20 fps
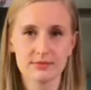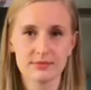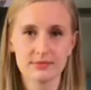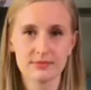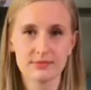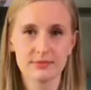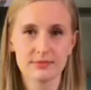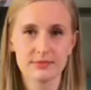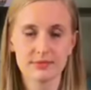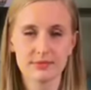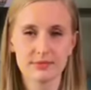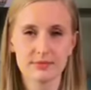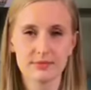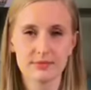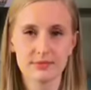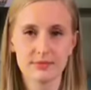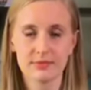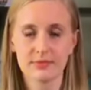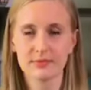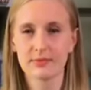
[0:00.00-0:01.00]

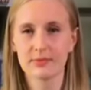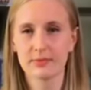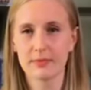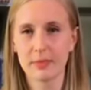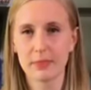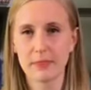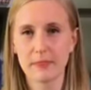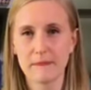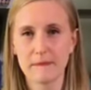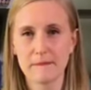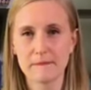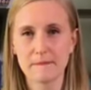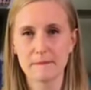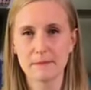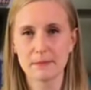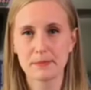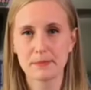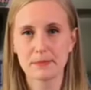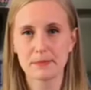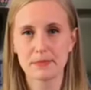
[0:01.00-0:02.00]

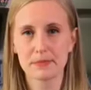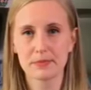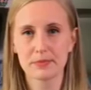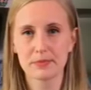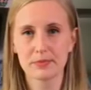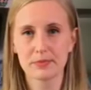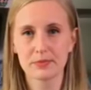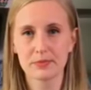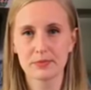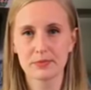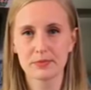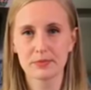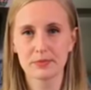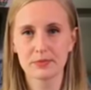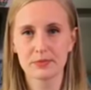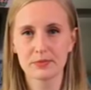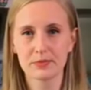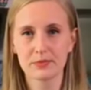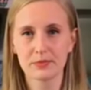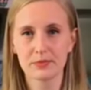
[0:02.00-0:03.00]

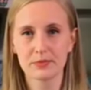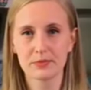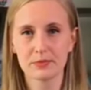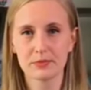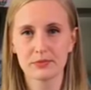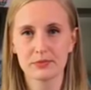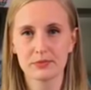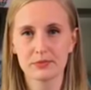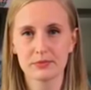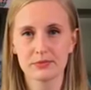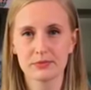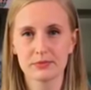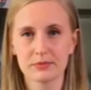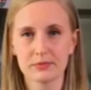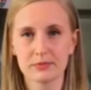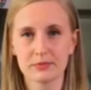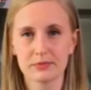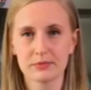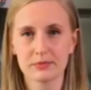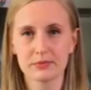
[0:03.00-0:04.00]

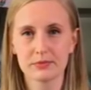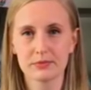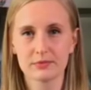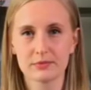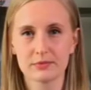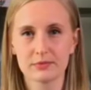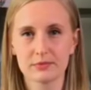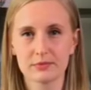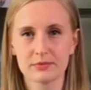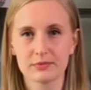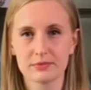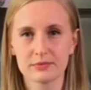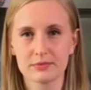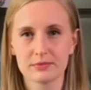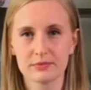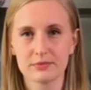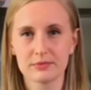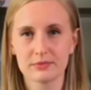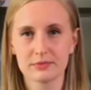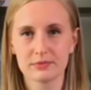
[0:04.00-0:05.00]

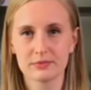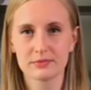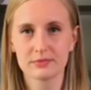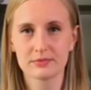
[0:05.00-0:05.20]
(silent)